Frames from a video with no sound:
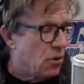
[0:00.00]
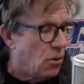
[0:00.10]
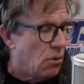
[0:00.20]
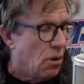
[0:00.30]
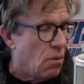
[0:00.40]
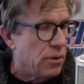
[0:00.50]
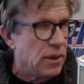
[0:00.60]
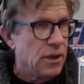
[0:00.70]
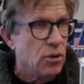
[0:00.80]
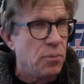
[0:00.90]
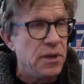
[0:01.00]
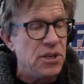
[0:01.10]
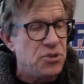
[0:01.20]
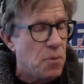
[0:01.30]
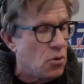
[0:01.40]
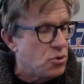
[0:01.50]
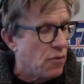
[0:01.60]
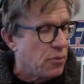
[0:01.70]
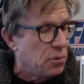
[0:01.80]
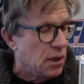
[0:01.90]
Cole, along with Little B, Smoke
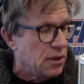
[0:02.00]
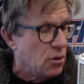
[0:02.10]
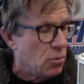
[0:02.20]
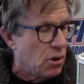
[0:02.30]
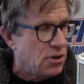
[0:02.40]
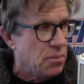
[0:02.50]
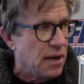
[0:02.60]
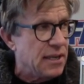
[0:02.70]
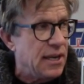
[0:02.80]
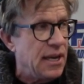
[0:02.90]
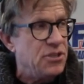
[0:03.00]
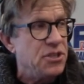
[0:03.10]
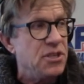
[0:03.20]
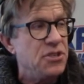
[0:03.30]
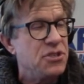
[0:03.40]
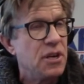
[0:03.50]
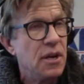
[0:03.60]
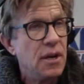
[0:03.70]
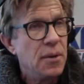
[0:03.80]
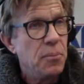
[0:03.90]
Shop and Glencoe, brought to you by Casey's,
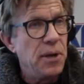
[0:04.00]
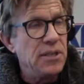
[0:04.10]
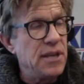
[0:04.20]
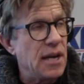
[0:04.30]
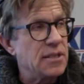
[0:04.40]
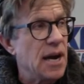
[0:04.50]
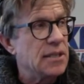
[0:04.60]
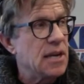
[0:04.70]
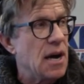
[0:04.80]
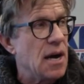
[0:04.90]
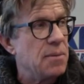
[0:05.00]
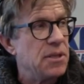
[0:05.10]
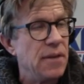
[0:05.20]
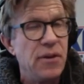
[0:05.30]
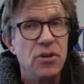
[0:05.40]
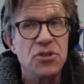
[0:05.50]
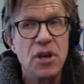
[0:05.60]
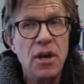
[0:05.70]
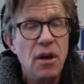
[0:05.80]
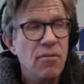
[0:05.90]
BigDeck.com. And then there's
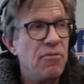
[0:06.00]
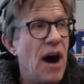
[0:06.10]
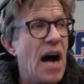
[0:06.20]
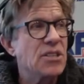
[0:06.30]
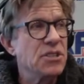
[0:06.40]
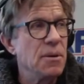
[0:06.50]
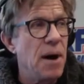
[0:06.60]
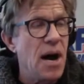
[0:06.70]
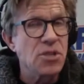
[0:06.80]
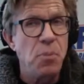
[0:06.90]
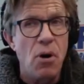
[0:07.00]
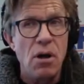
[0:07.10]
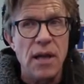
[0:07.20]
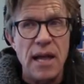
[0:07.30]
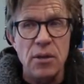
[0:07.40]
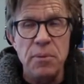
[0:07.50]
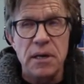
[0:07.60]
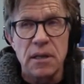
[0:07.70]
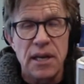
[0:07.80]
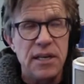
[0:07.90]
Vox in the Box, Paul Allen,
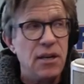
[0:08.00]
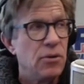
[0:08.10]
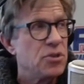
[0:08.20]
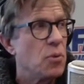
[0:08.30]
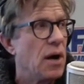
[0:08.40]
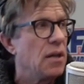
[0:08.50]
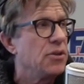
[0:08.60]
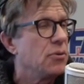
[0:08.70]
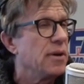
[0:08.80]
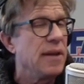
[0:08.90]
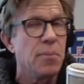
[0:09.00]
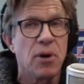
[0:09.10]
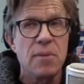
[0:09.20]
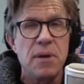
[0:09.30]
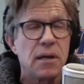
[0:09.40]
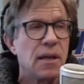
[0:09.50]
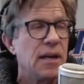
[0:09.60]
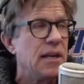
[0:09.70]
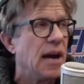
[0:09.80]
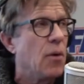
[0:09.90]
Micheletti here as well. And during that break,
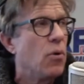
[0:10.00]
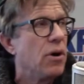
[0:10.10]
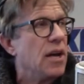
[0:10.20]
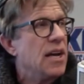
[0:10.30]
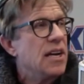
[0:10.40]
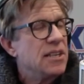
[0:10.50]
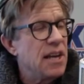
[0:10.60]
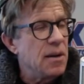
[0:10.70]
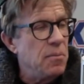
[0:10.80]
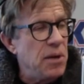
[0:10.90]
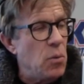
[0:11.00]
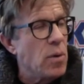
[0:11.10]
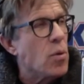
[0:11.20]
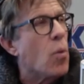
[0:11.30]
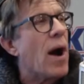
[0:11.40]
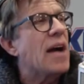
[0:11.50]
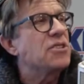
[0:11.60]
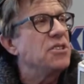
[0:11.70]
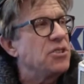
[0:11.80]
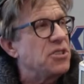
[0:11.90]
Micheletti and I were, Tanner we were
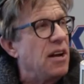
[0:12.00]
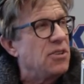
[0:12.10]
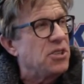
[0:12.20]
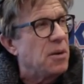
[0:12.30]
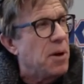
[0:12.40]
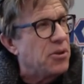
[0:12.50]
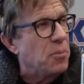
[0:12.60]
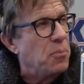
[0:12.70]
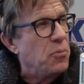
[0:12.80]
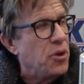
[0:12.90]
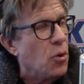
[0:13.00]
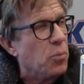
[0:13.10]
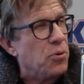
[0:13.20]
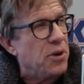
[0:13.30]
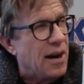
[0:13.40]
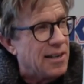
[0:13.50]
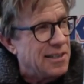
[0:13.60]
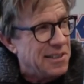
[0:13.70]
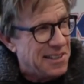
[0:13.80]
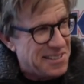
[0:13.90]
waxing nostalgic we about the, the, old boot
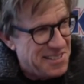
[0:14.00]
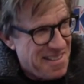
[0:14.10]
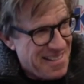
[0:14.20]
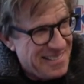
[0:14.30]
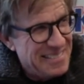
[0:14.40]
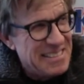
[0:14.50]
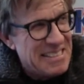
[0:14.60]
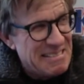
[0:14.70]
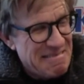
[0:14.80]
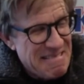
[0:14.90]
hockey days. Oh, boy. Yeah.